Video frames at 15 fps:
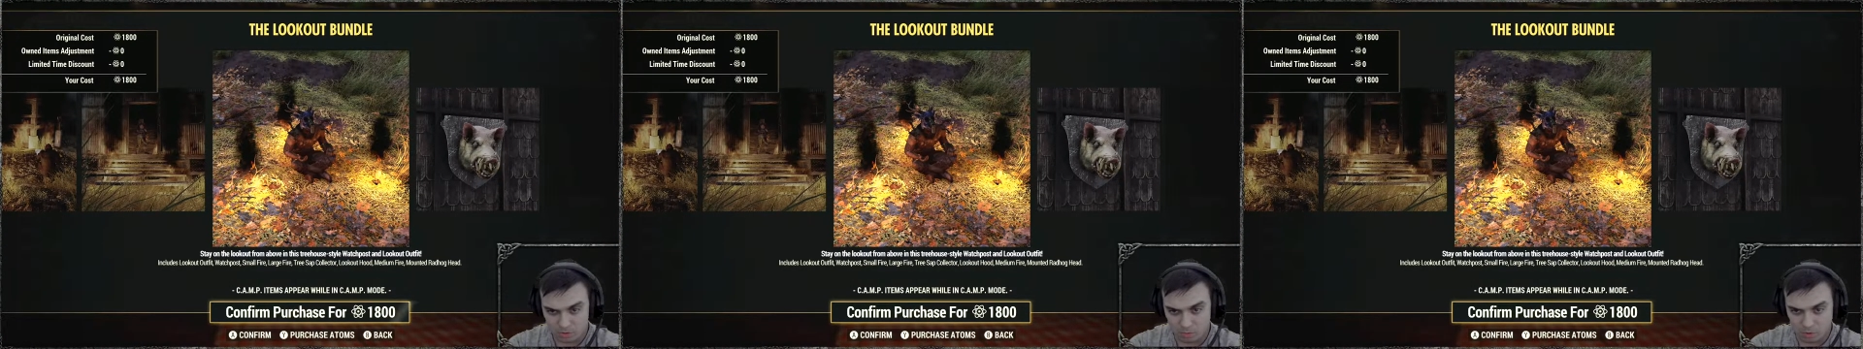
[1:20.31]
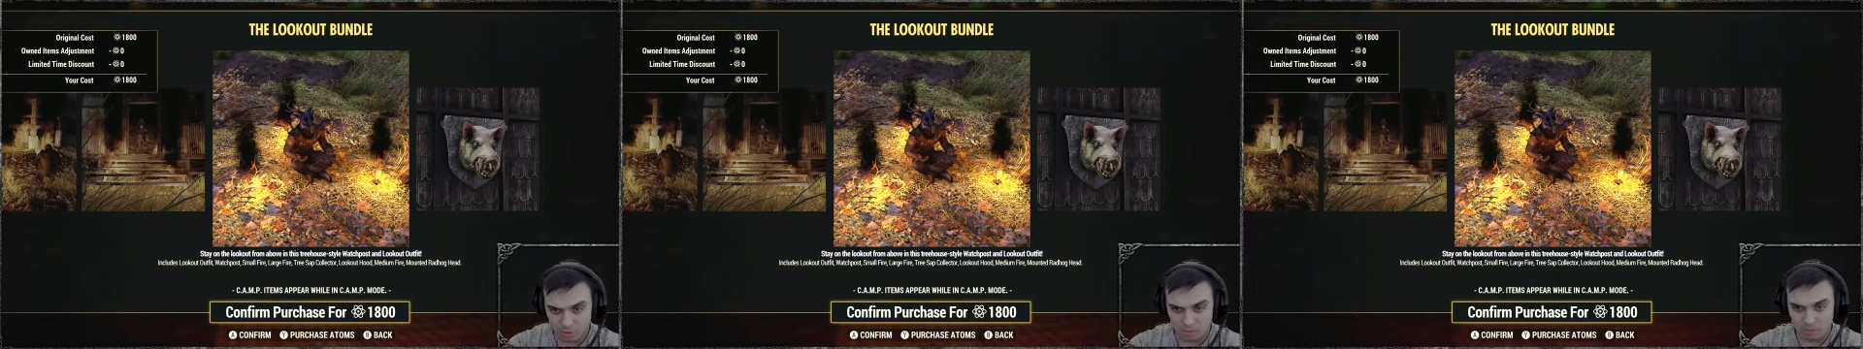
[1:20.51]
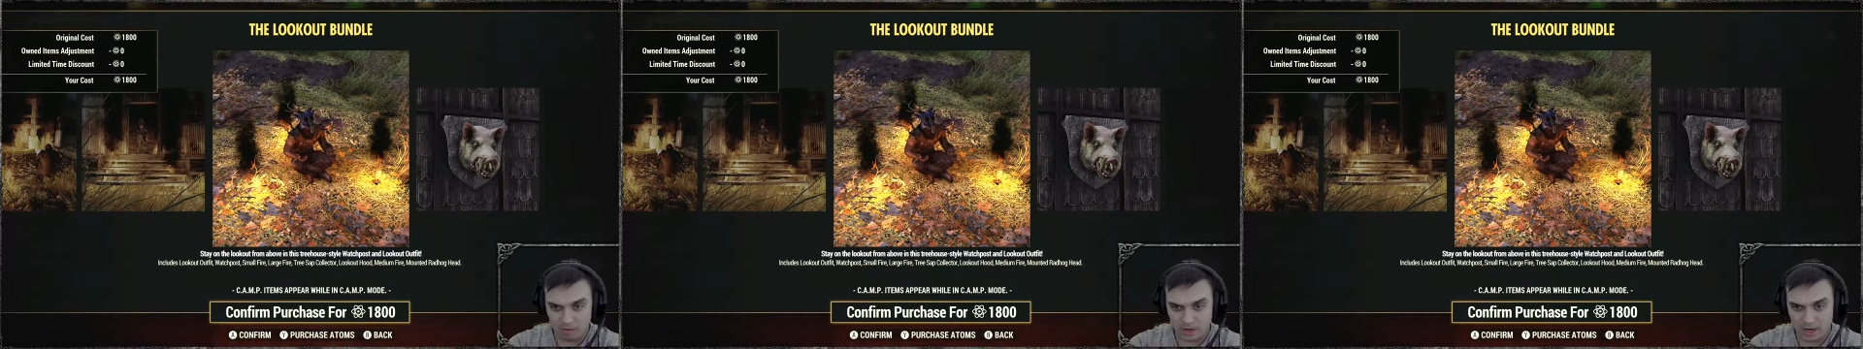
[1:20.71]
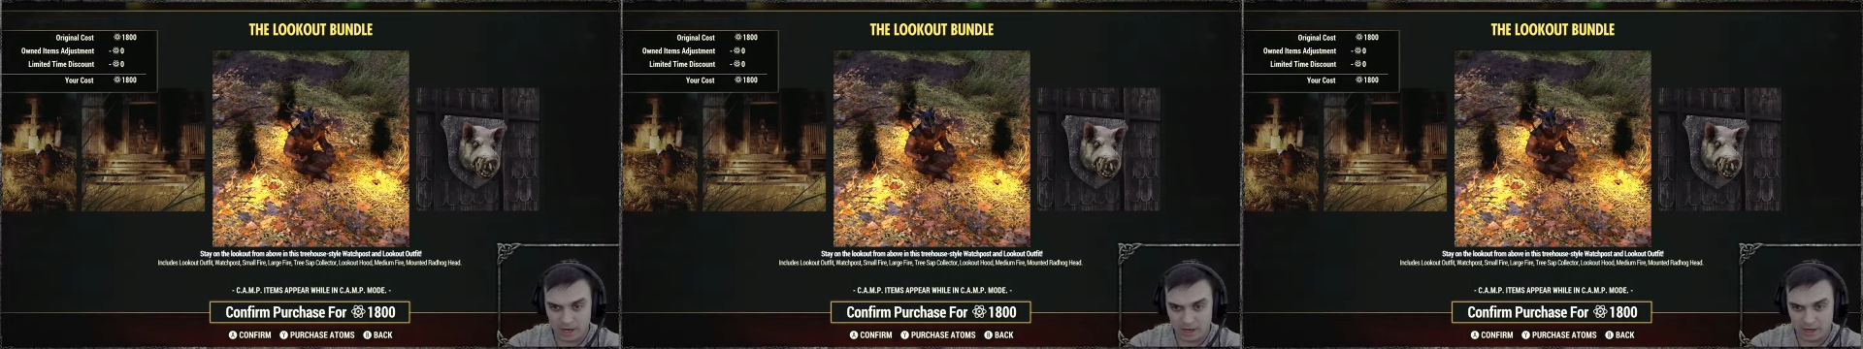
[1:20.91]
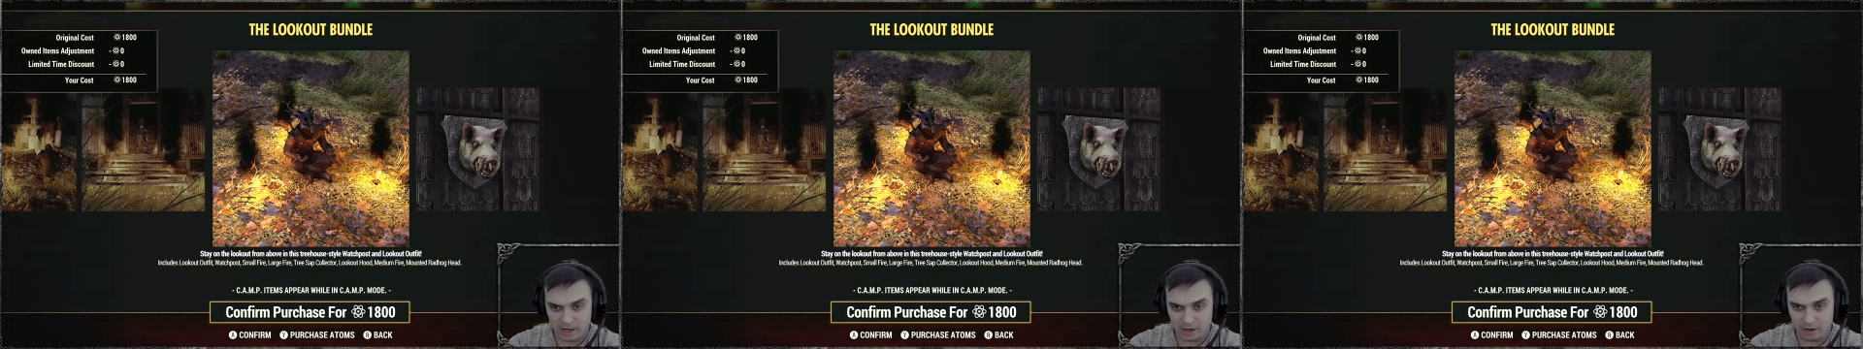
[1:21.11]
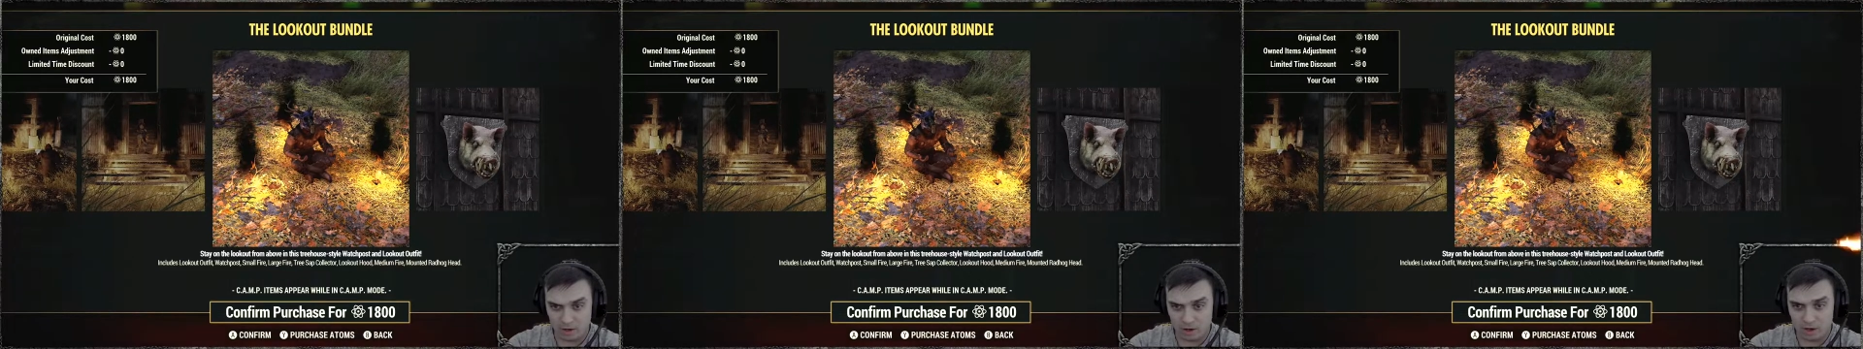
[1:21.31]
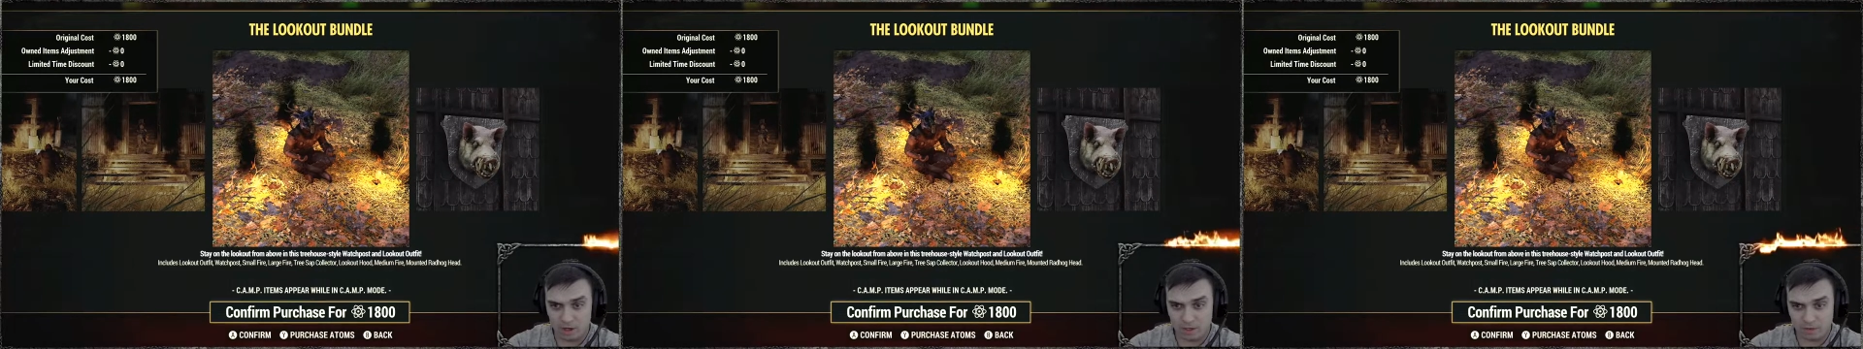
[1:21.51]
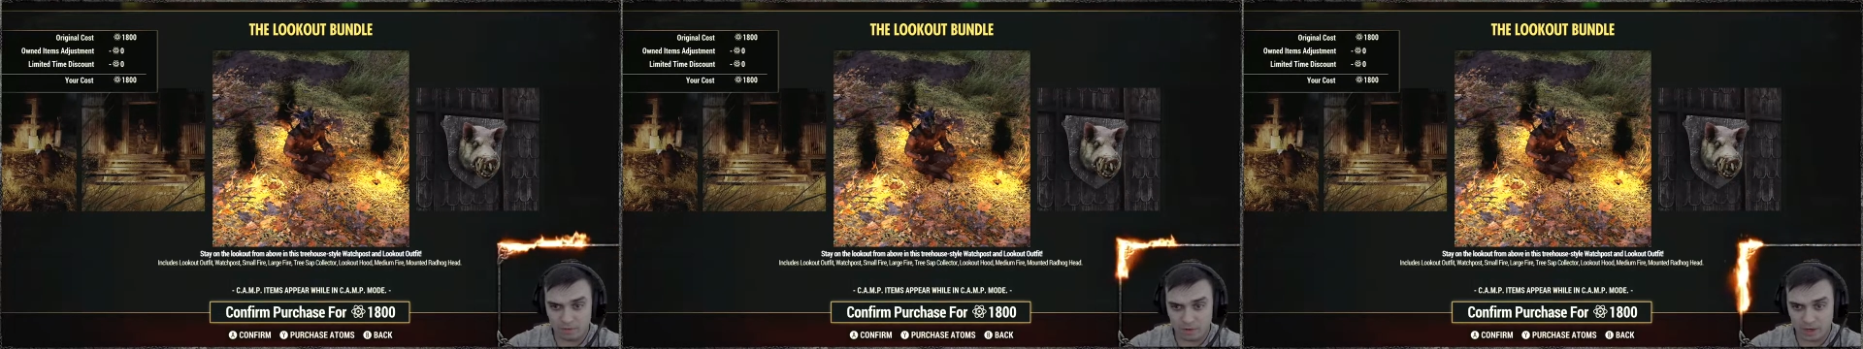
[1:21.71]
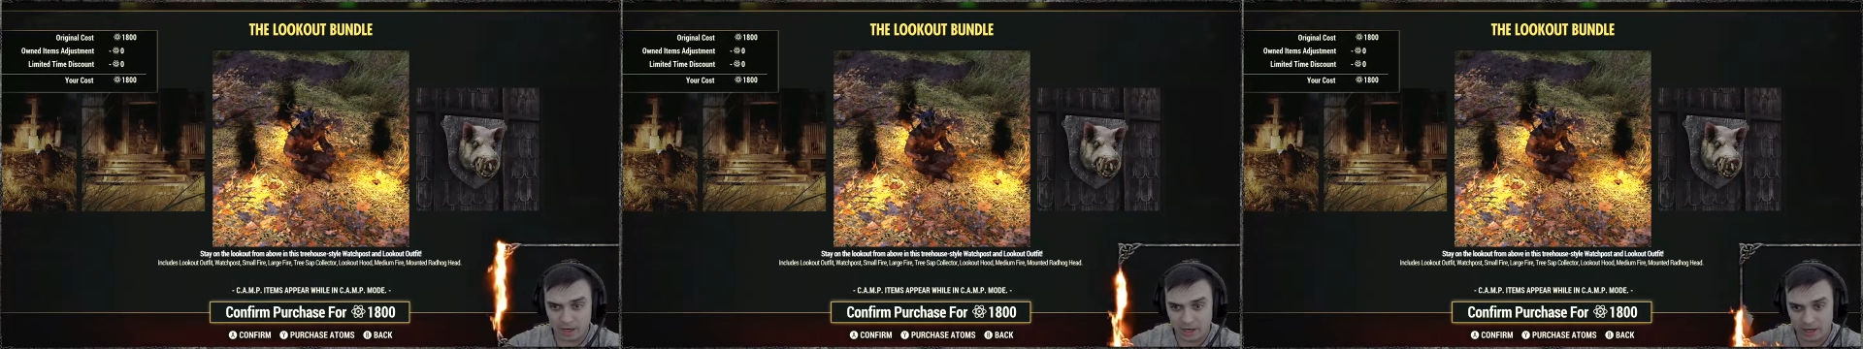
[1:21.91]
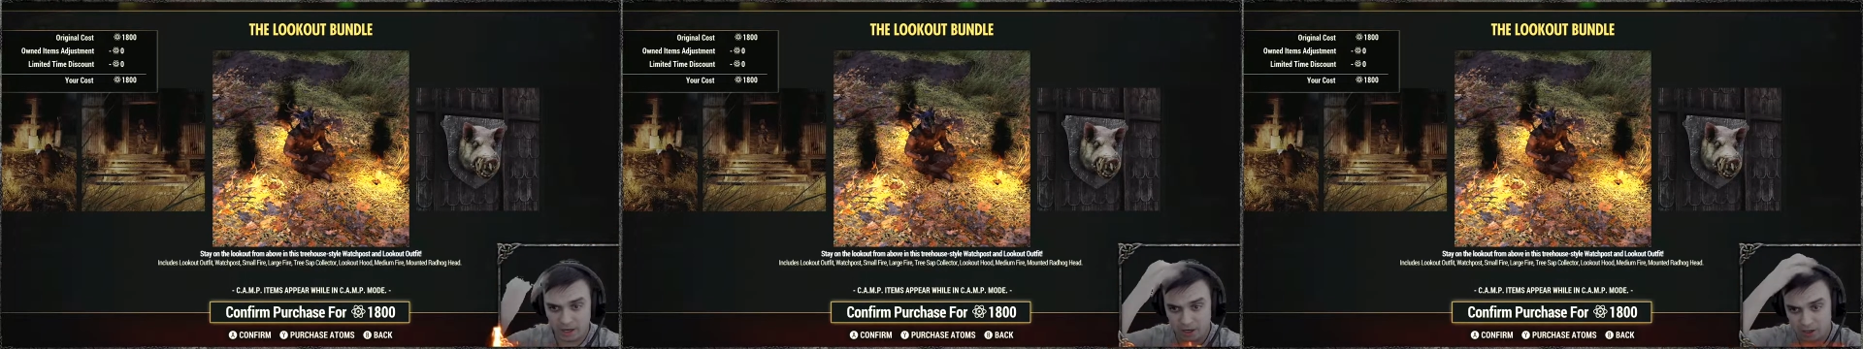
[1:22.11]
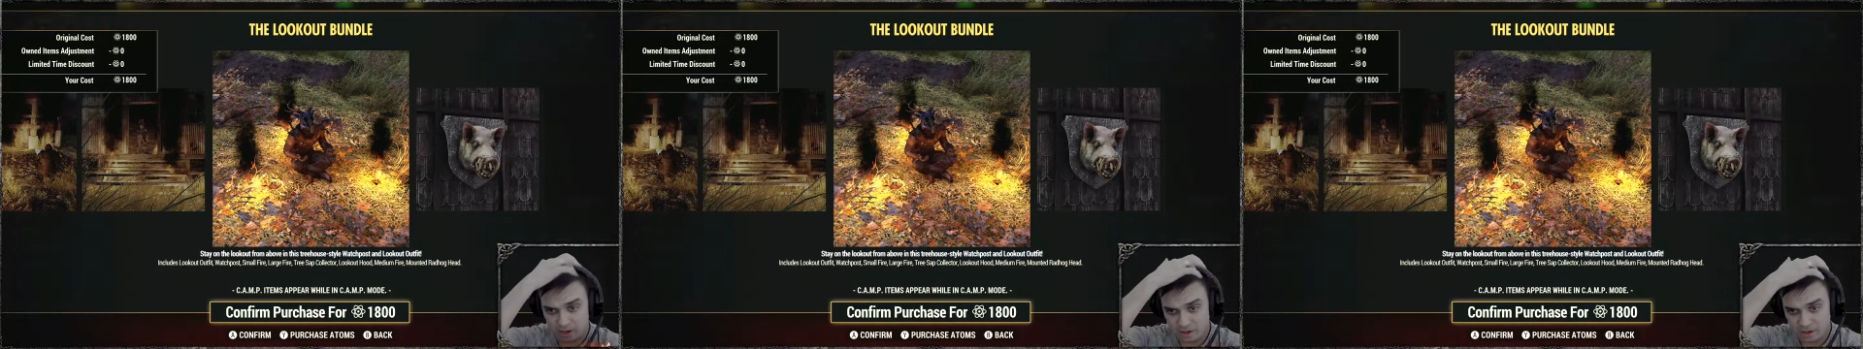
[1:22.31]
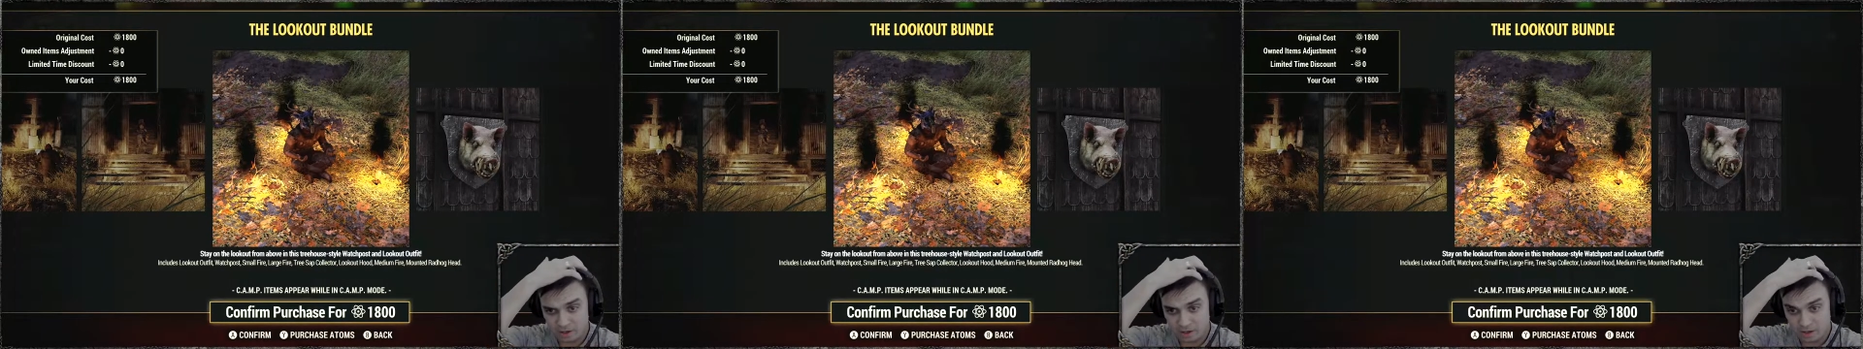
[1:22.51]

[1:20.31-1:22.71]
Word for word: small fire, large fire.